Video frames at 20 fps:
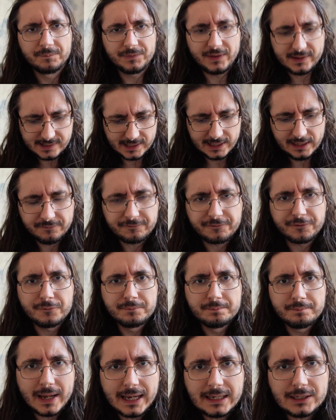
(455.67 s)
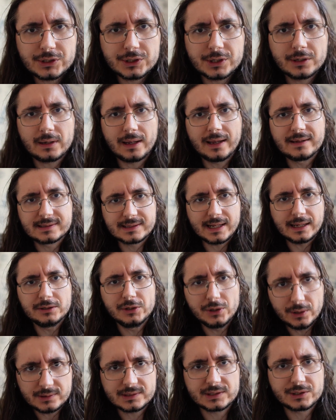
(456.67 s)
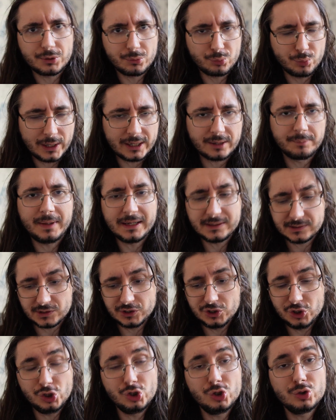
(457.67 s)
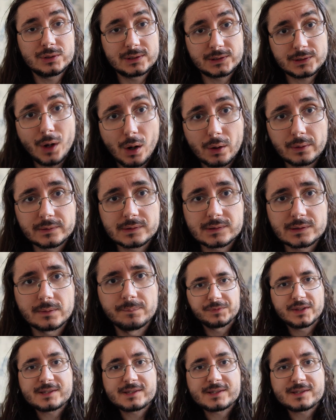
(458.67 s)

This information is then used to recommend new songs.